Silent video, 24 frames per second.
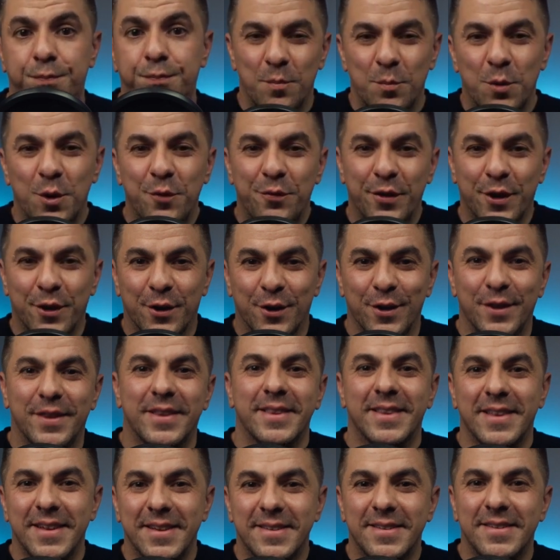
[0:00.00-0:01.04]
Moving on,
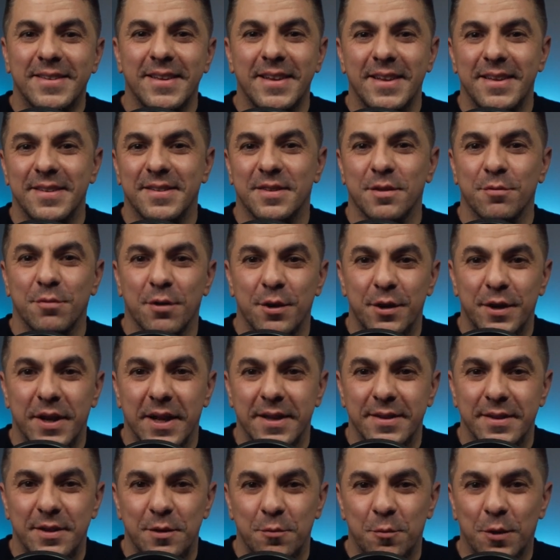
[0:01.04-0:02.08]
this is the Rode
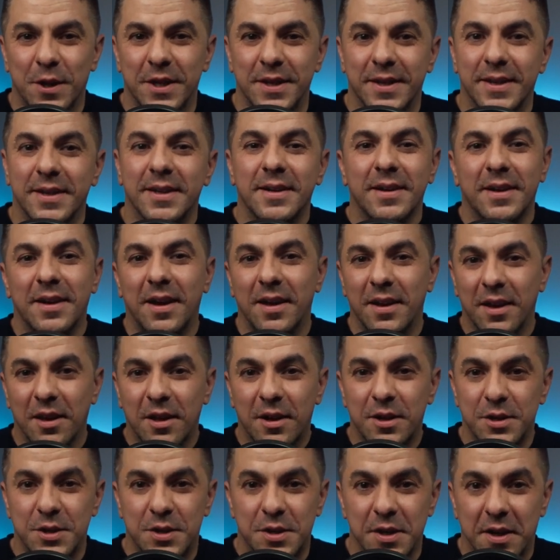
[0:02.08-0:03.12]
NT1, a
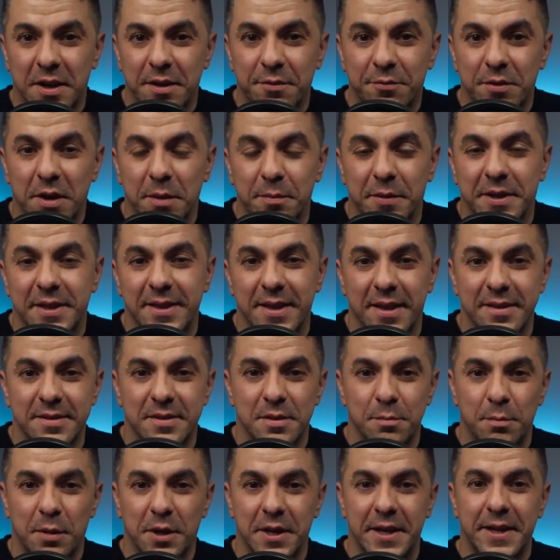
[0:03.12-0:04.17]
large diaphragm
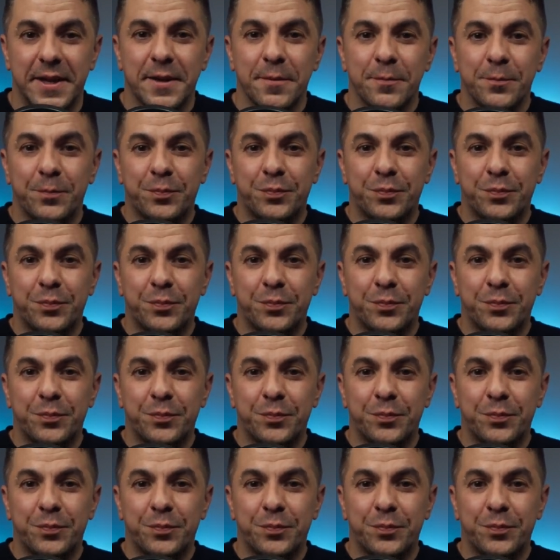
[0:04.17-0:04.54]
condenser mic.